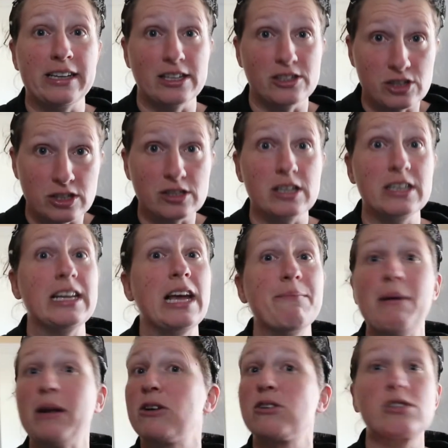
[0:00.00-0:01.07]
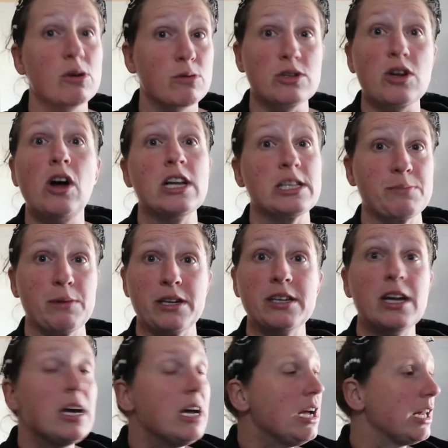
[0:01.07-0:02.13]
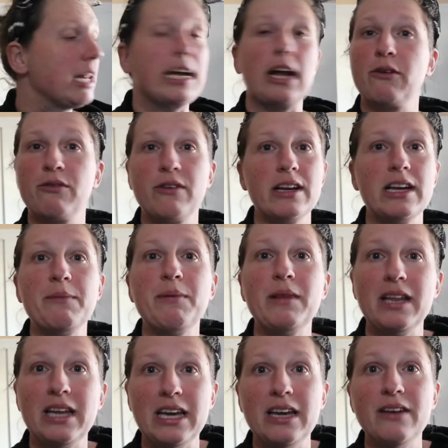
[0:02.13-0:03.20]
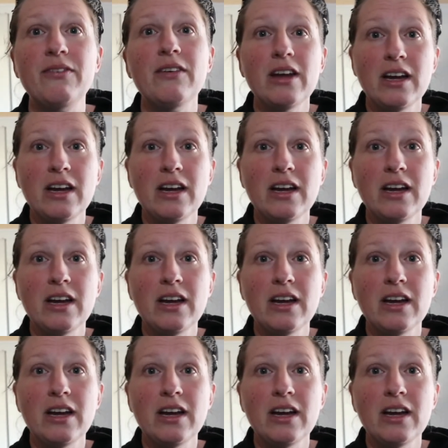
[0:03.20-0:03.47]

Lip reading: it, she's gonna get better, so is her husband. Like, I really believe